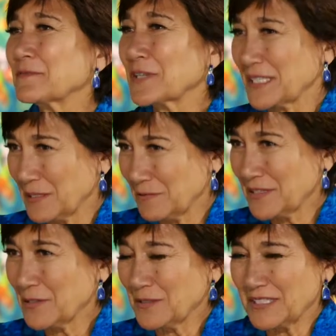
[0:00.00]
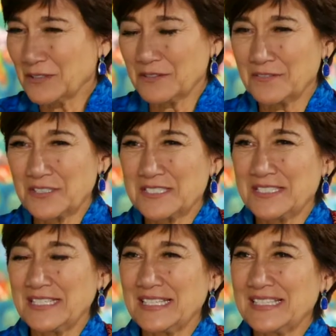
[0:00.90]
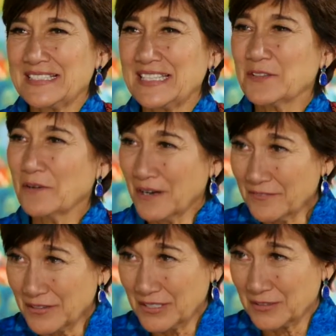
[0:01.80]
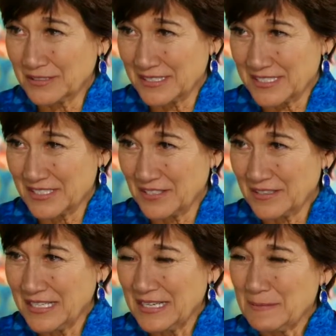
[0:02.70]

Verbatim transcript: of working with you at the university is that you are a very good listener.